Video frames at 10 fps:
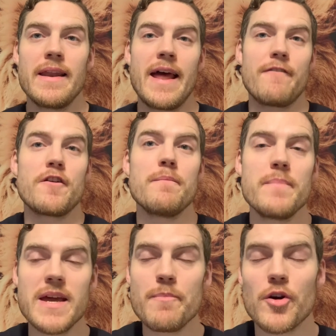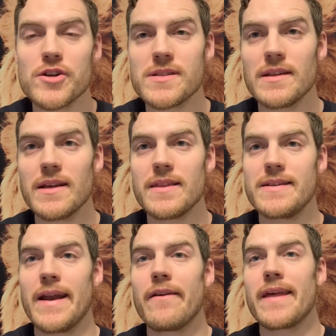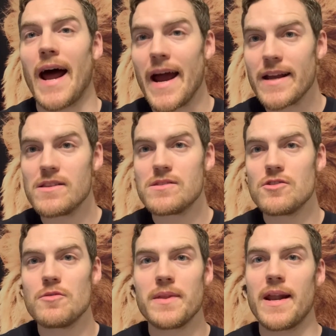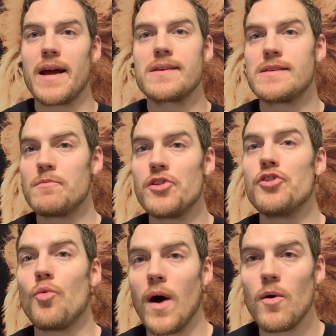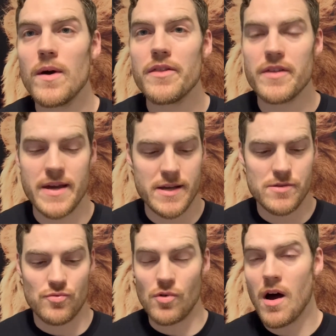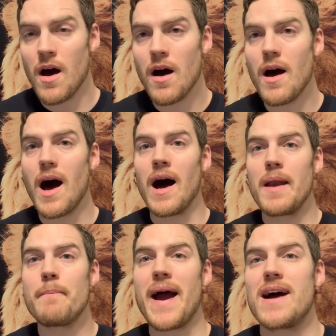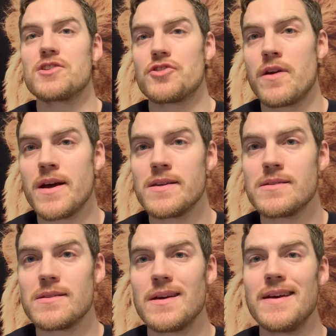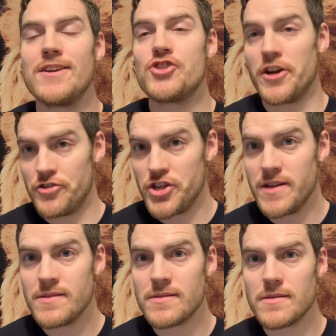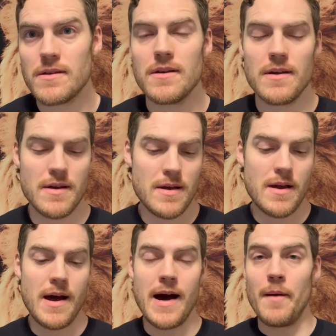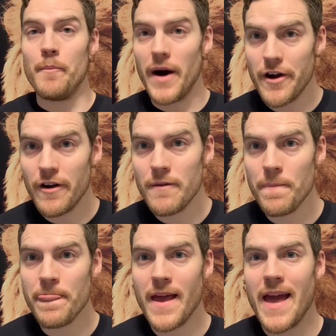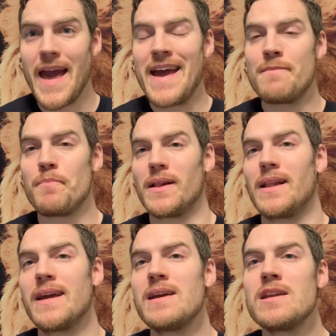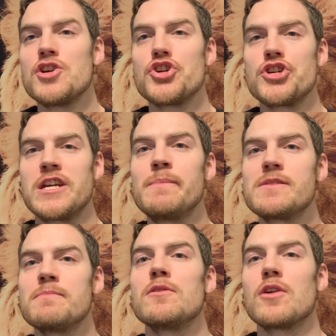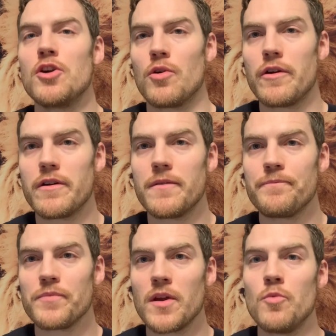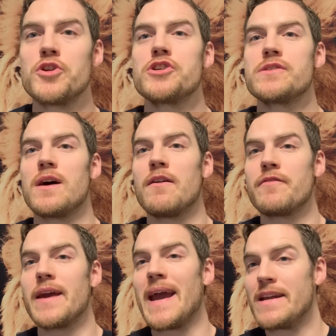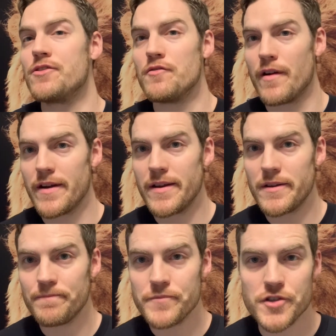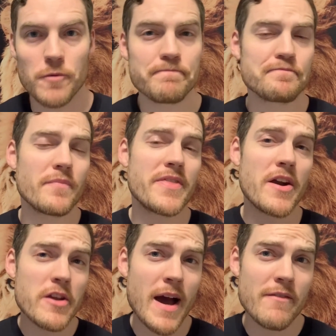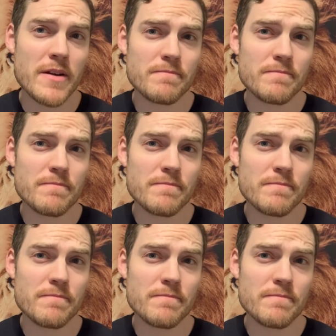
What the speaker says: for me personally, the dairy that I consume and that I seem to do well with is raw, unpasteurized cheddar cheese, butter, and plain sheep's milk yogurt, which is of the A2 variant. So there you have it.